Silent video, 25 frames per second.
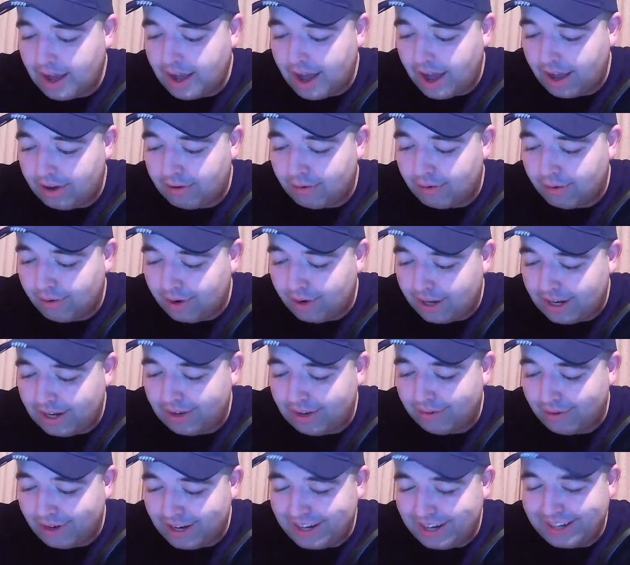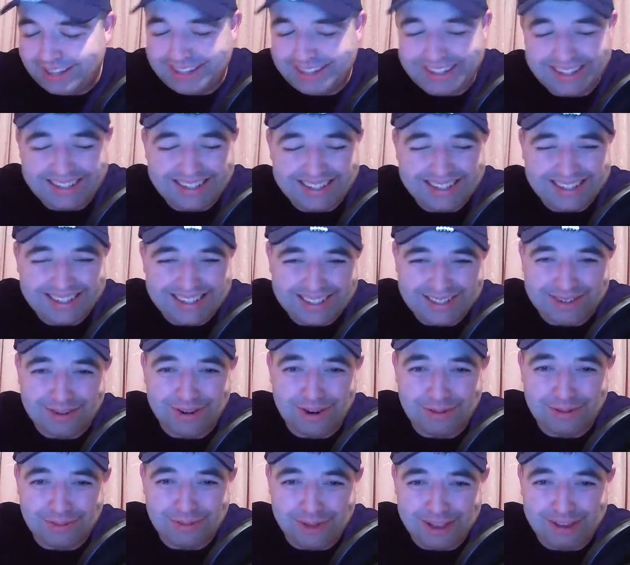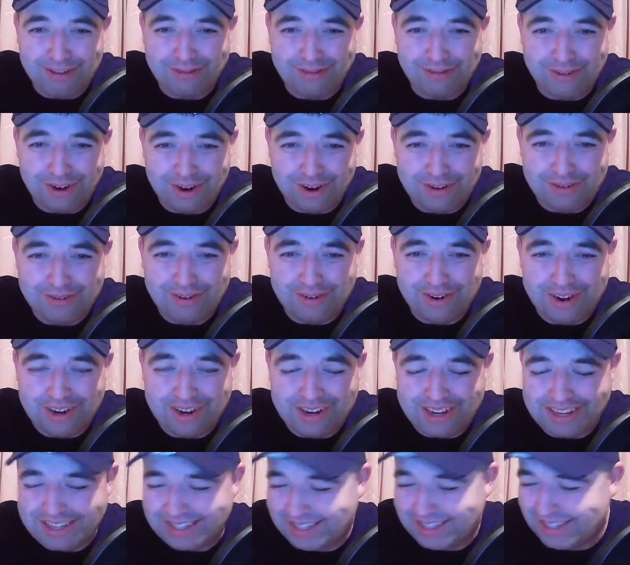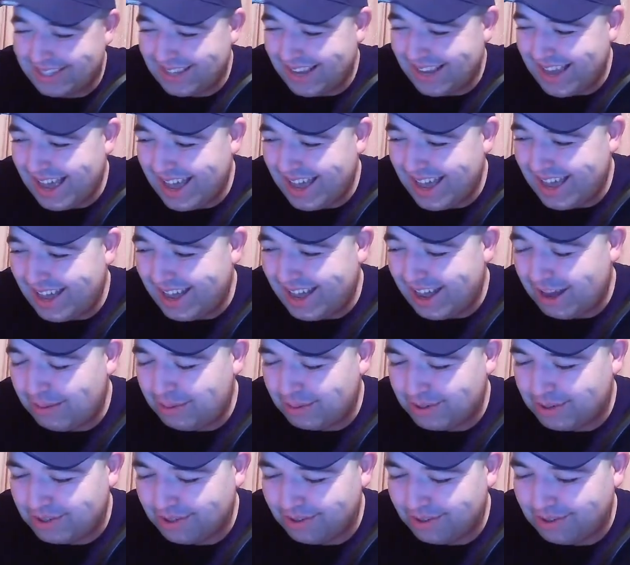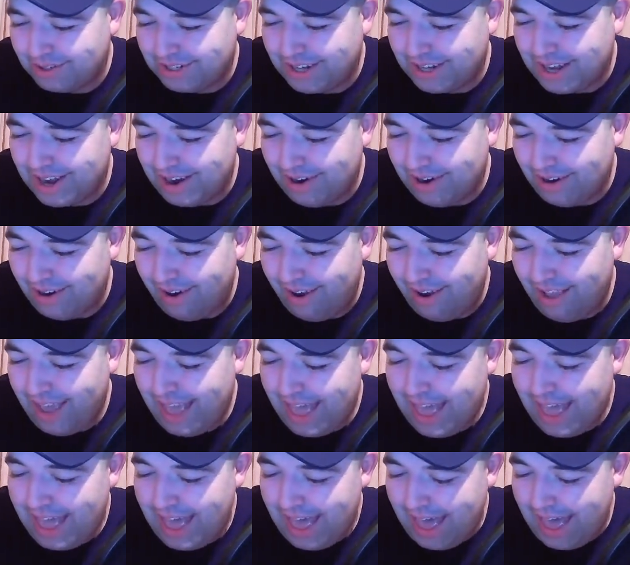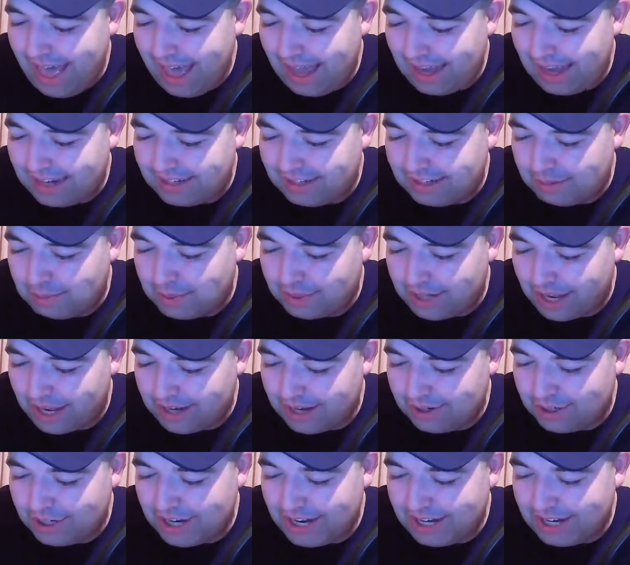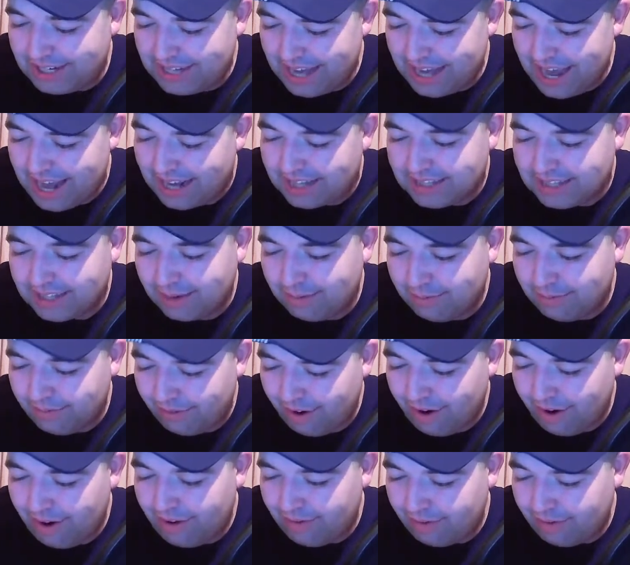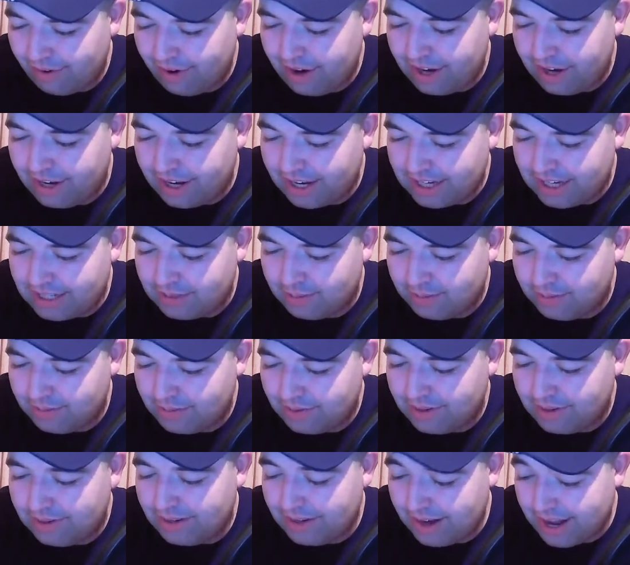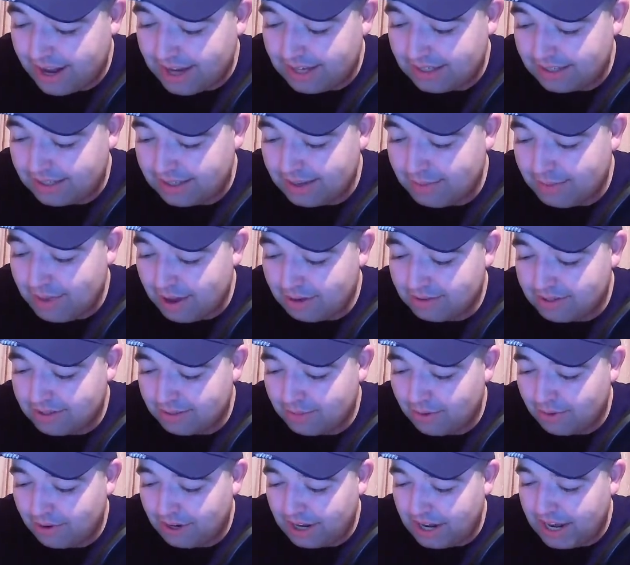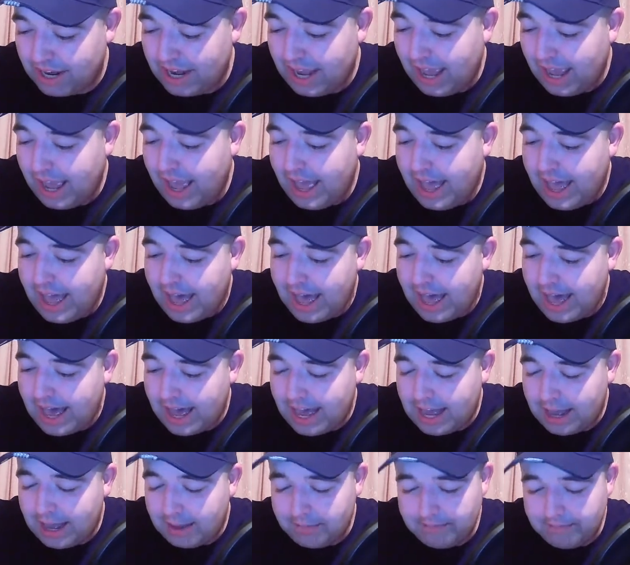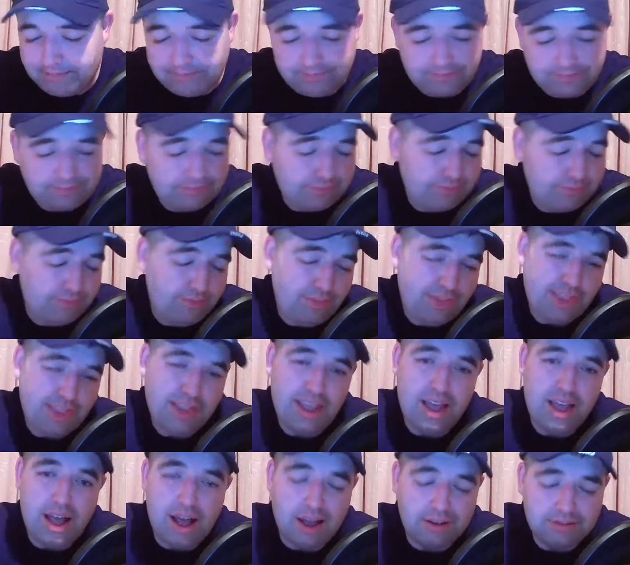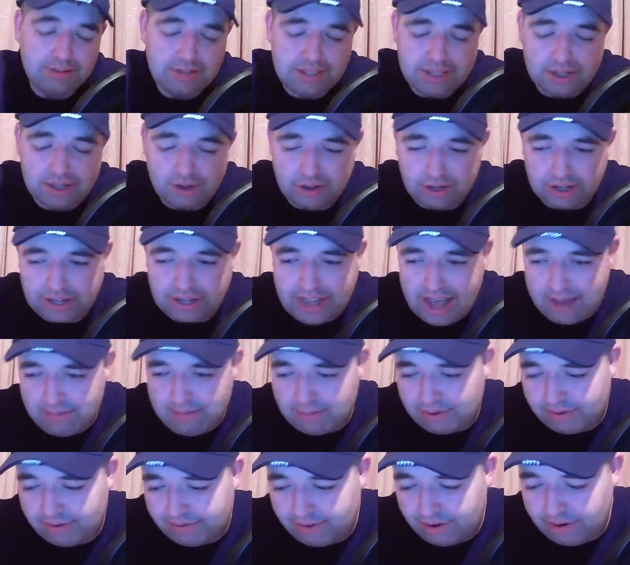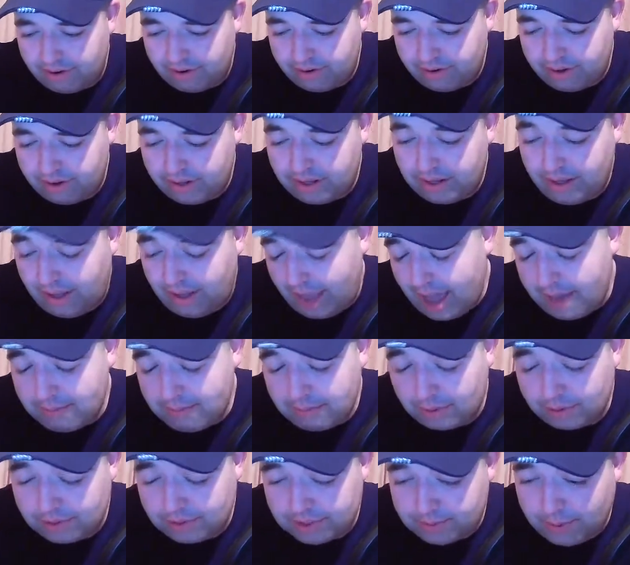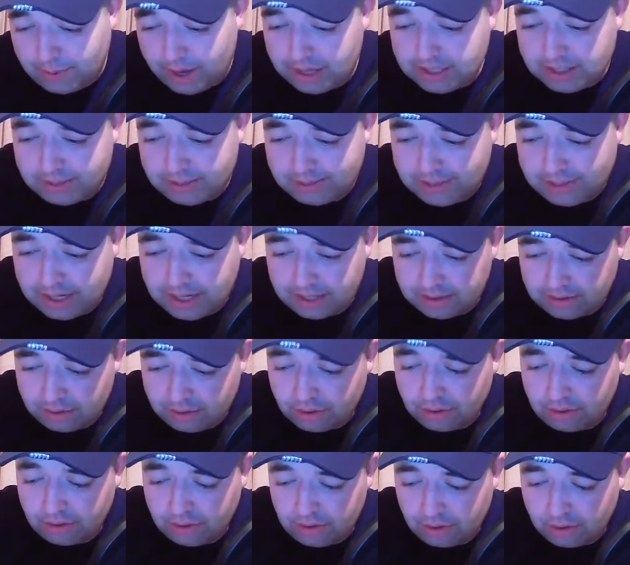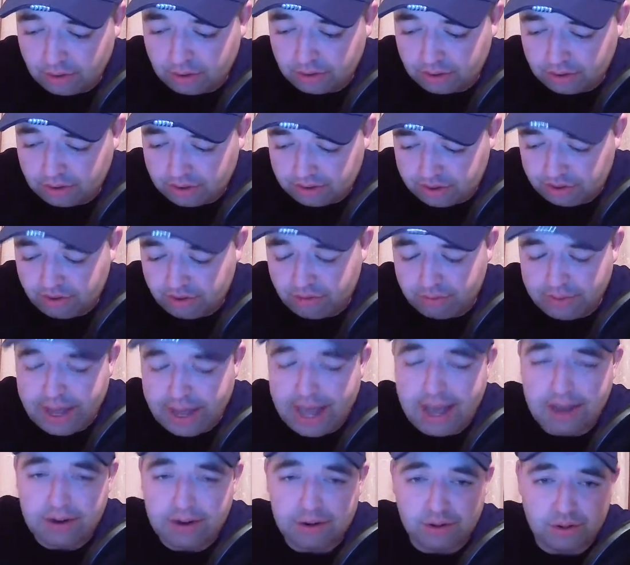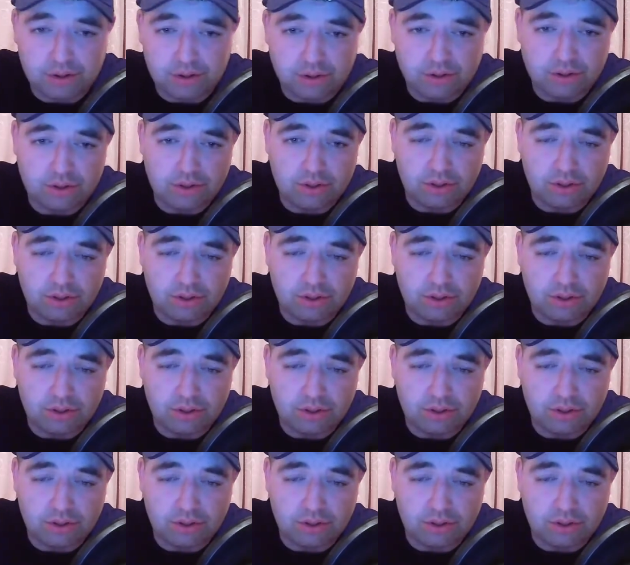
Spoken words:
I really, really think this is going to be a very, very nice opportunity here. To potentially take some very, very nice amounts of money. Obviously, look at gamble responsibly. Don't go too mad or don't